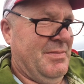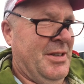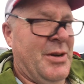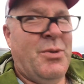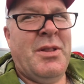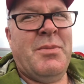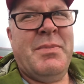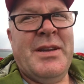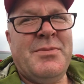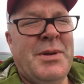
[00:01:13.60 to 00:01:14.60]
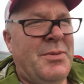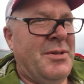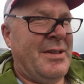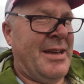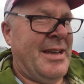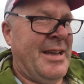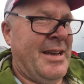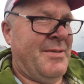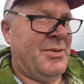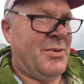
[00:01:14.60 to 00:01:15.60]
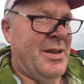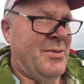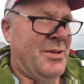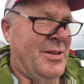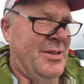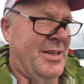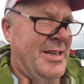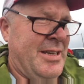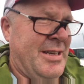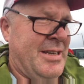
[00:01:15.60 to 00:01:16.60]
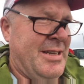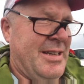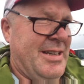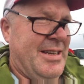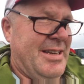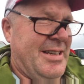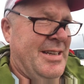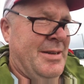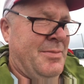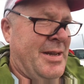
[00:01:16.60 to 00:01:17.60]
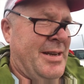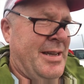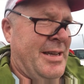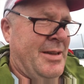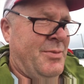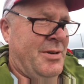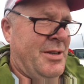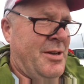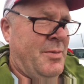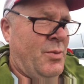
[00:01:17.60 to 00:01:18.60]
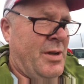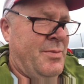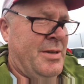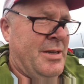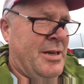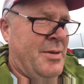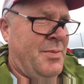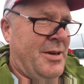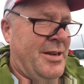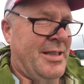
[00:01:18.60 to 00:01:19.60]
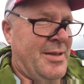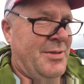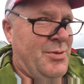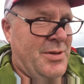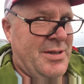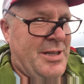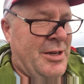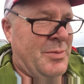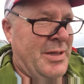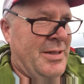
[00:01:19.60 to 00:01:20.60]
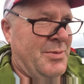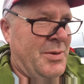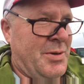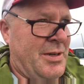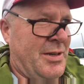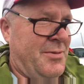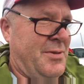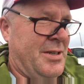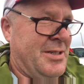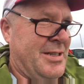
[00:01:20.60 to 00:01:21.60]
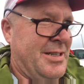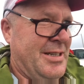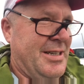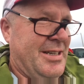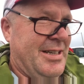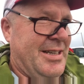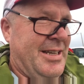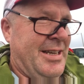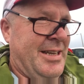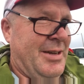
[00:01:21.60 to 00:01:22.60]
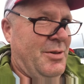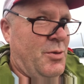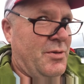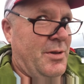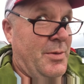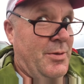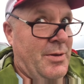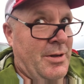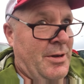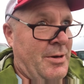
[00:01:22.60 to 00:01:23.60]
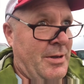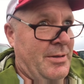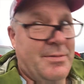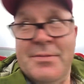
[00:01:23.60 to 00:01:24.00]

you know, one of the best memories I have is when I was a little kid and my dad would come and wake me up. And a lot of times he wouldn't tell me that we were going to go fishing. And it, of course, it'd be real early